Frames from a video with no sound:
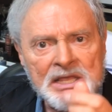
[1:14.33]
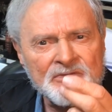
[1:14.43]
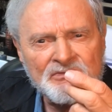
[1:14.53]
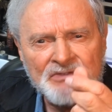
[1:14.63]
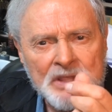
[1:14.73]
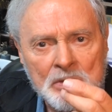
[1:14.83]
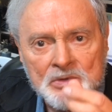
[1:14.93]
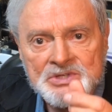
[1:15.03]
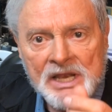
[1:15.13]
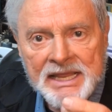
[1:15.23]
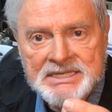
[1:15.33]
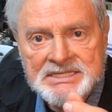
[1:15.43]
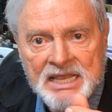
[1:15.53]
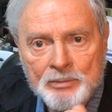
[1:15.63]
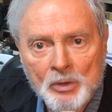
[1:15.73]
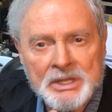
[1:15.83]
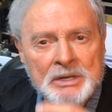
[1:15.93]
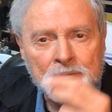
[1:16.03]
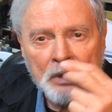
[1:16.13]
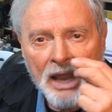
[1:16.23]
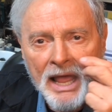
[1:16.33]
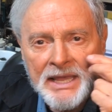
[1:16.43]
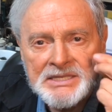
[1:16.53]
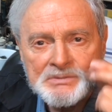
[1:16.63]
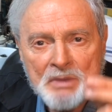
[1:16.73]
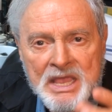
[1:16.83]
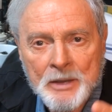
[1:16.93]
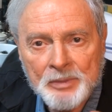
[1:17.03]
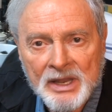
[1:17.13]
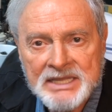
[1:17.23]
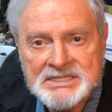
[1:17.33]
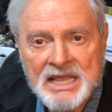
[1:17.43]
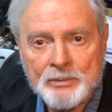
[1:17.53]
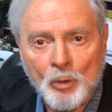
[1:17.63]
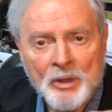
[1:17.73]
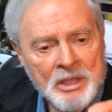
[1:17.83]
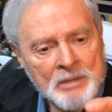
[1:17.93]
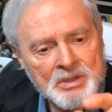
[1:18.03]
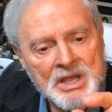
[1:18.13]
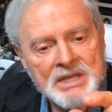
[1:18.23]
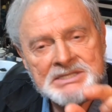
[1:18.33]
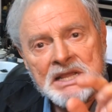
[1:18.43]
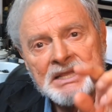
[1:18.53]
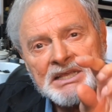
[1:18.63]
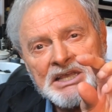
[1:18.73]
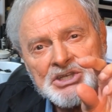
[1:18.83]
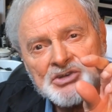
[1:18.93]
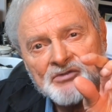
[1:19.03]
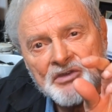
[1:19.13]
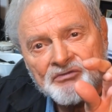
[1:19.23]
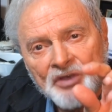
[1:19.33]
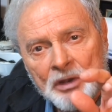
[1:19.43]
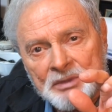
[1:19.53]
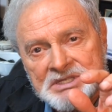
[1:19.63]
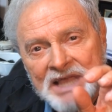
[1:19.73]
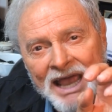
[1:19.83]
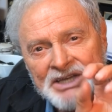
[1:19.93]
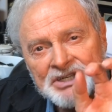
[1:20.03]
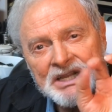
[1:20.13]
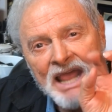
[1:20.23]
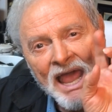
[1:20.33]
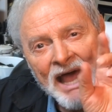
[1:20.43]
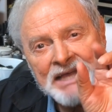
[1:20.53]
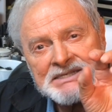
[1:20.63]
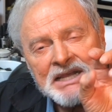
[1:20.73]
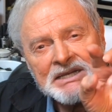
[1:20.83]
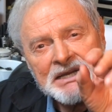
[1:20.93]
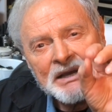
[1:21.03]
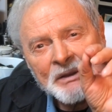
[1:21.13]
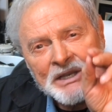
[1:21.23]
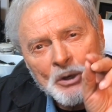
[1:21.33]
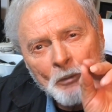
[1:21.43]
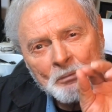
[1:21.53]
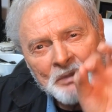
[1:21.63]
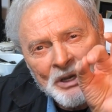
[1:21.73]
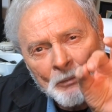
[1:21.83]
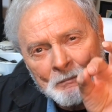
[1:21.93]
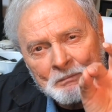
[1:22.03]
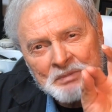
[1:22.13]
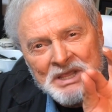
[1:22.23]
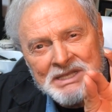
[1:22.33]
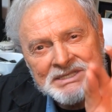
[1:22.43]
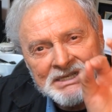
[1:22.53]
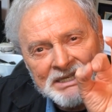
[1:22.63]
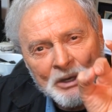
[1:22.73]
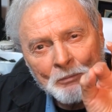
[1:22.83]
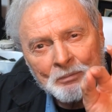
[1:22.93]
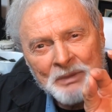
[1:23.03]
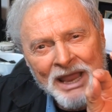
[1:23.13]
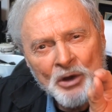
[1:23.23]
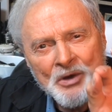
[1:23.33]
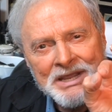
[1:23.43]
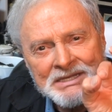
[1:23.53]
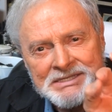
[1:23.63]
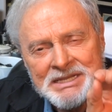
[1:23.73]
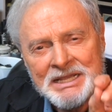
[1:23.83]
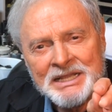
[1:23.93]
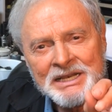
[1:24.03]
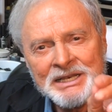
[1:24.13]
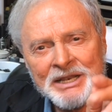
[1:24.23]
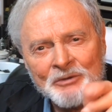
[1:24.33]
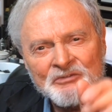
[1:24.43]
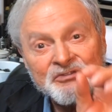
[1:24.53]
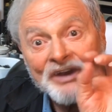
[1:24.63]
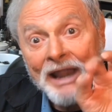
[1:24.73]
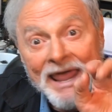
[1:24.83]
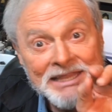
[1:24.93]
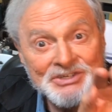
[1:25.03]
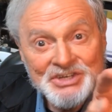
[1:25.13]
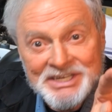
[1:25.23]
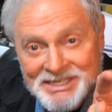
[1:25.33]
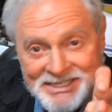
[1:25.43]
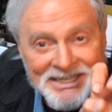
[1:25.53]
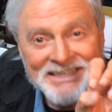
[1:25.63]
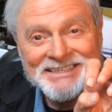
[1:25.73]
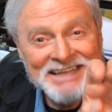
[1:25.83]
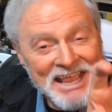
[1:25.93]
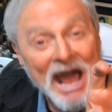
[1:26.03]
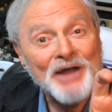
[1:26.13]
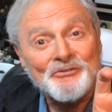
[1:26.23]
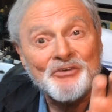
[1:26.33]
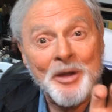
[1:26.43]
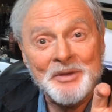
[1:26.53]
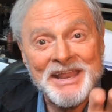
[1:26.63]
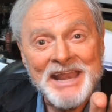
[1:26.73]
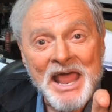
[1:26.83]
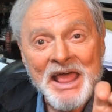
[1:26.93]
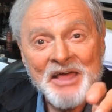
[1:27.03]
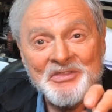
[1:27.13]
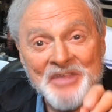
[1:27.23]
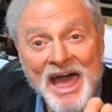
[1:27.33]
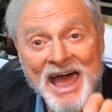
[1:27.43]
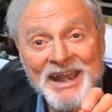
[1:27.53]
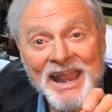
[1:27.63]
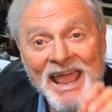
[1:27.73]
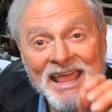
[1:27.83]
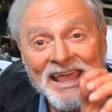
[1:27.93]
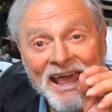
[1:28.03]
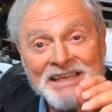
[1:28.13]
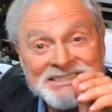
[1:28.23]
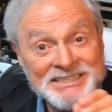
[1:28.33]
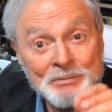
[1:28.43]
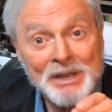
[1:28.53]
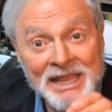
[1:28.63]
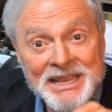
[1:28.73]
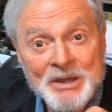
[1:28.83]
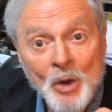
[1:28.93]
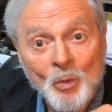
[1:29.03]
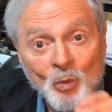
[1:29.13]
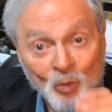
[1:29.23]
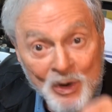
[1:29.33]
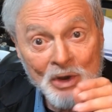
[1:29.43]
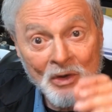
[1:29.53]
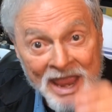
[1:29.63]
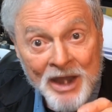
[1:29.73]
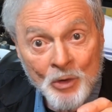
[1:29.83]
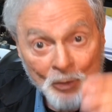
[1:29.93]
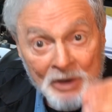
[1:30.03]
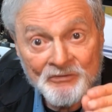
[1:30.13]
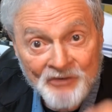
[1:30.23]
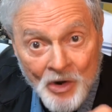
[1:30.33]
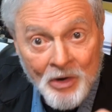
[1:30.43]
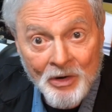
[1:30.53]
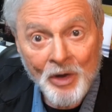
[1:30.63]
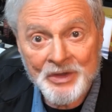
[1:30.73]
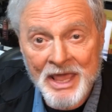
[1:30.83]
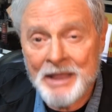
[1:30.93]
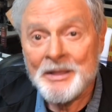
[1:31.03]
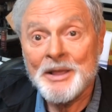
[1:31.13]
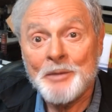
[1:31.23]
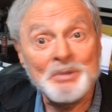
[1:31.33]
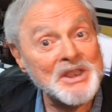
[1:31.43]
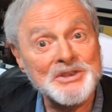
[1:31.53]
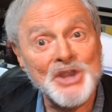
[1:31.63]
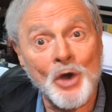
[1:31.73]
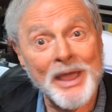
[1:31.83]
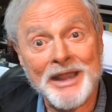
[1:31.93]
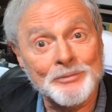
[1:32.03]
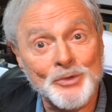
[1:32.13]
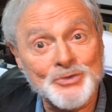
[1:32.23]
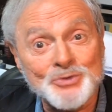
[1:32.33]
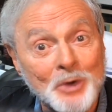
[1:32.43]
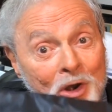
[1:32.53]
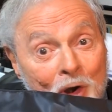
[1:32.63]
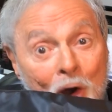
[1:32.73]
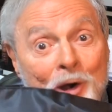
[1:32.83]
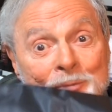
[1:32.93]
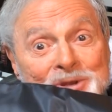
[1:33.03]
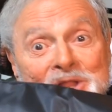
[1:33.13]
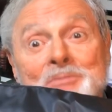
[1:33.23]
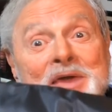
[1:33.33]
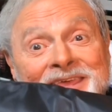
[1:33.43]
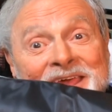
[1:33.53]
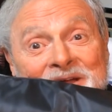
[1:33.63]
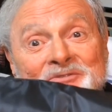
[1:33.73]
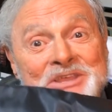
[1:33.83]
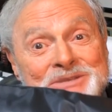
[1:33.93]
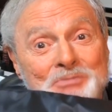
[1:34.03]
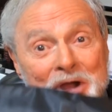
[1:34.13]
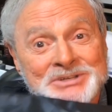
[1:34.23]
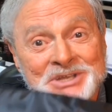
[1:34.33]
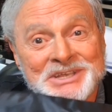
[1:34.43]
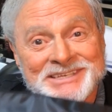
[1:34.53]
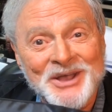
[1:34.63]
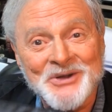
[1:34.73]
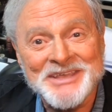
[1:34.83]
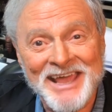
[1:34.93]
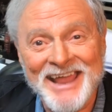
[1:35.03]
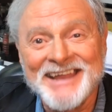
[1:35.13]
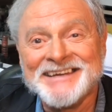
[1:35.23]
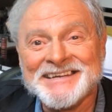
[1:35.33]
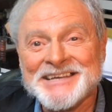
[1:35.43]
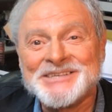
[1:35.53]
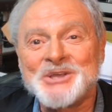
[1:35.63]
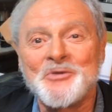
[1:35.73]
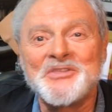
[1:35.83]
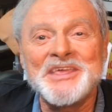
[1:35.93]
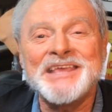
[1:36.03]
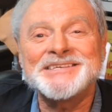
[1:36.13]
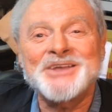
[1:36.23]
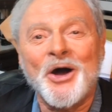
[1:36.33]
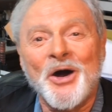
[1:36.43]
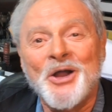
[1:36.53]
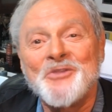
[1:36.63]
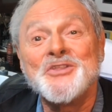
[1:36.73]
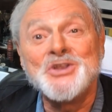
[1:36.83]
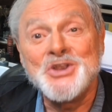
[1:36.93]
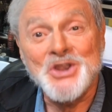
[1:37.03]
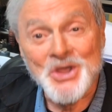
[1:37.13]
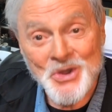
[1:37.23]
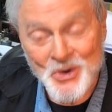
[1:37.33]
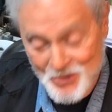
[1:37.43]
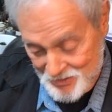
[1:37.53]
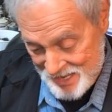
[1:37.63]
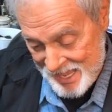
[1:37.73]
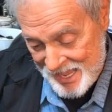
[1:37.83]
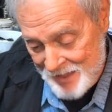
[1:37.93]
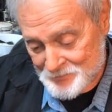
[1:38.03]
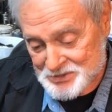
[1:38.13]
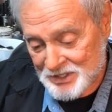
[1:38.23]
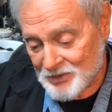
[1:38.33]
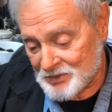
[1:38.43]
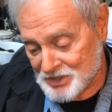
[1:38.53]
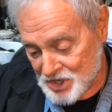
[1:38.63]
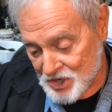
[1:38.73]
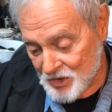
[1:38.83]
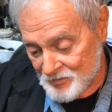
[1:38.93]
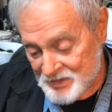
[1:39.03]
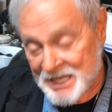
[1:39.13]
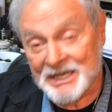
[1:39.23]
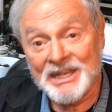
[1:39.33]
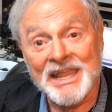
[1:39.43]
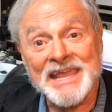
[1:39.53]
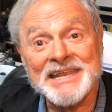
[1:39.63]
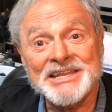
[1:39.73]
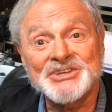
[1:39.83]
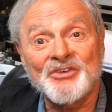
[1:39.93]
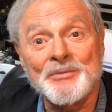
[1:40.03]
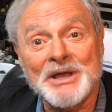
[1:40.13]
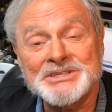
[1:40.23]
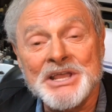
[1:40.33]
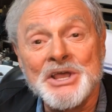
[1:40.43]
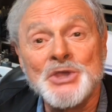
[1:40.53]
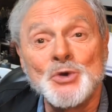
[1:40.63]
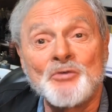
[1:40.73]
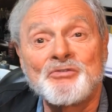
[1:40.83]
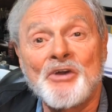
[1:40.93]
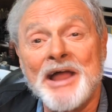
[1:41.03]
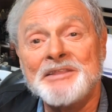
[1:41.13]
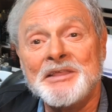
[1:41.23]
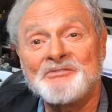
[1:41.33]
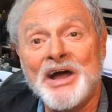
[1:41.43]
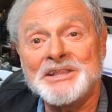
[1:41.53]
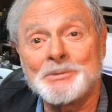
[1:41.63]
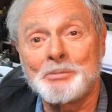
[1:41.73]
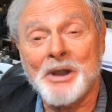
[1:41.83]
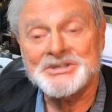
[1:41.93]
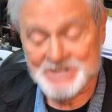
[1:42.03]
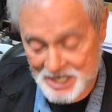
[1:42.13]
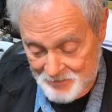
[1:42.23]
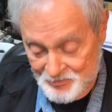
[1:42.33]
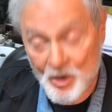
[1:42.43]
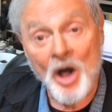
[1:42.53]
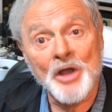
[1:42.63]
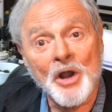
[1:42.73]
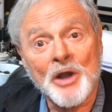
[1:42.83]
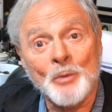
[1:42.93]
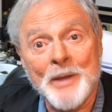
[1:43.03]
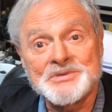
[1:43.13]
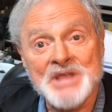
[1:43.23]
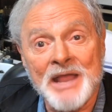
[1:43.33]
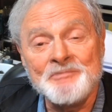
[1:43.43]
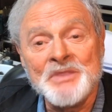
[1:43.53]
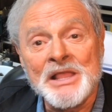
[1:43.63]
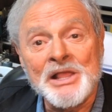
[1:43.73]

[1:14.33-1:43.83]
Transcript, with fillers: It feels like sable. It applies makeup like sable because each of the filaments actually has little little pieces, little areas, little phalanges that stick out from it that assimilate real hair, real fur, okay? But no animals were harmed in the making of these brushes, okay? Mm-hmm. So these are the new, absolute new, latest from us. You'll find, find the brush kit on our website.